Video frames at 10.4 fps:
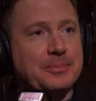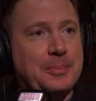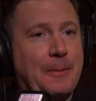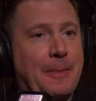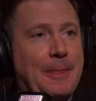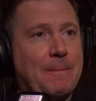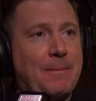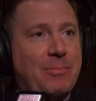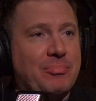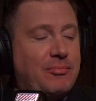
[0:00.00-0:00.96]
But we're going to have
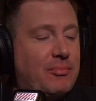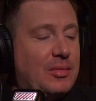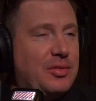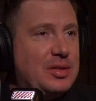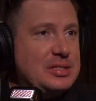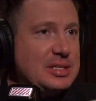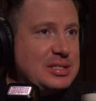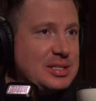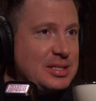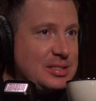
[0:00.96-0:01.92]
people in Mug Club who are
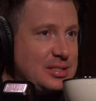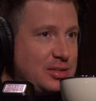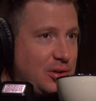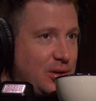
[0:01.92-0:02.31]
asking us